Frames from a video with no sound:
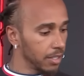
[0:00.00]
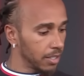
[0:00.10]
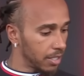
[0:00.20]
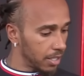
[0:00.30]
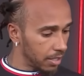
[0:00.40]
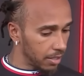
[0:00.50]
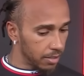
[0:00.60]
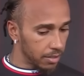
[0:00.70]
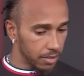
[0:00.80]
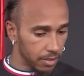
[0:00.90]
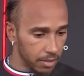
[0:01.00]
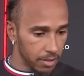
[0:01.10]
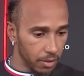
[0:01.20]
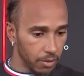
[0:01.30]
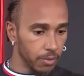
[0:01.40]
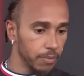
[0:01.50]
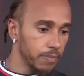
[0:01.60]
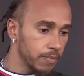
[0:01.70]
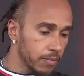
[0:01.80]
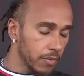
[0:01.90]
and so
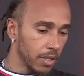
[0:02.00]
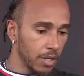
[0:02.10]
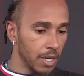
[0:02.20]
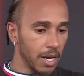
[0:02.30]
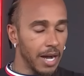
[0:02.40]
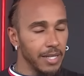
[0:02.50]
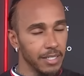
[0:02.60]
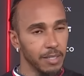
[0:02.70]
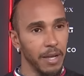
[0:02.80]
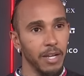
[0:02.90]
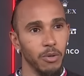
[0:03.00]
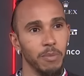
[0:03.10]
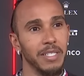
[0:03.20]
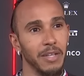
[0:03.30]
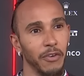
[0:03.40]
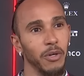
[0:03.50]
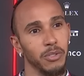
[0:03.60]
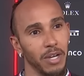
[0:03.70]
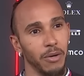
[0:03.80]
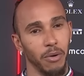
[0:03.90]
I anticipated it would be difficult
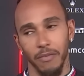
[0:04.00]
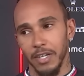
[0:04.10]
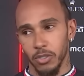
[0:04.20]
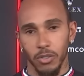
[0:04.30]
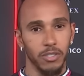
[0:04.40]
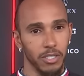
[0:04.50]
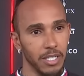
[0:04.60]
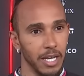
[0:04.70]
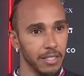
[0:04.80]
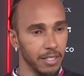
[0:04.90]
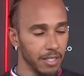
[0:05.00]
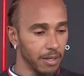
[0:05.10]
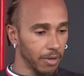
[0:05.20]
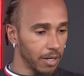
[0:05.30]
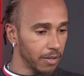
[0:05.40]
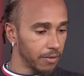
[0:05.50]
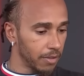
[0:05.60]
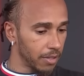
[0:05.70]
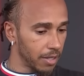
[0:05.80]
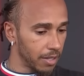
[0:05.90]
to out-qualify George because he has the upgraded
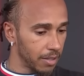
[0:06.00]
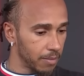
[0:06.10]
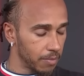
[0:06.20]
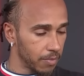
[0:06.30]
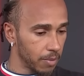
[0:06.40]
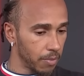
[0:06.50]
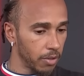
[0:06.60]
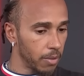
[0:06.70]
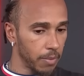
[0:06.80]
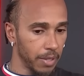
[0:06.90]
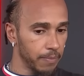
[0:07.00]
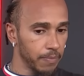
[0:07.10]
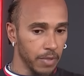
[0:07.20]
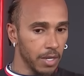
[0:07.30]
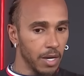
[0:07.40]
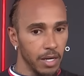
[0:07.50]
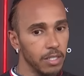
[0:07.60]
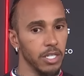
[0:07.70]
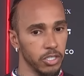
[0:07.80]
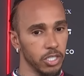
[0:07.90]
component, but
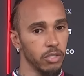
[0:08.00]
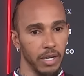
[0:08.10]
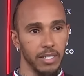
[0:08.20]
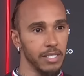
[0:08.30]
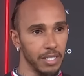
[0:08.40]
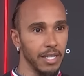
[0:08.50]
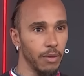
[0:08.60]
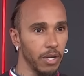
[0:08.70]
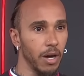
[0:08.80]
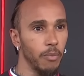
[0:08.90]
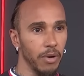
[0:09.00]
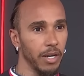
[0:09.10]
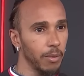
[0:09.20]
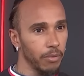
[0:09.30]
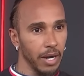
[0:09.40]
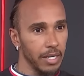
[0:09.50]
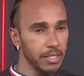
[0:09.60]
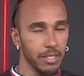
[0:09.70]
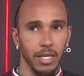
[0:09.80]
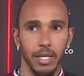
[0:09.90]
it's just great to see that we are bringing upgrades.
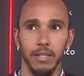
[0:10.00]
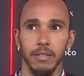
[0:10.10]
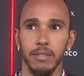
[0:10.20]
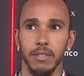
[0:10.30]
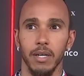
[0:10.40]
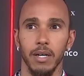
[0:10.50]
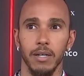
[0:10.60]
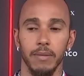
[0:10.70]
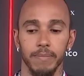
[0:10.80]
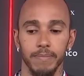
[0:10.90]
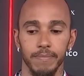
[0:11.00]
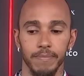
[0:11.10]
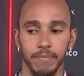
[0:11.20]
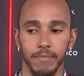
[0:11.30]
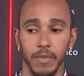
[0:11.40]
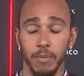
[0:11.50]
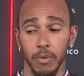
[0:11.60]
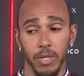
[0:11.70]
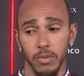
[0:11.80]
And but once we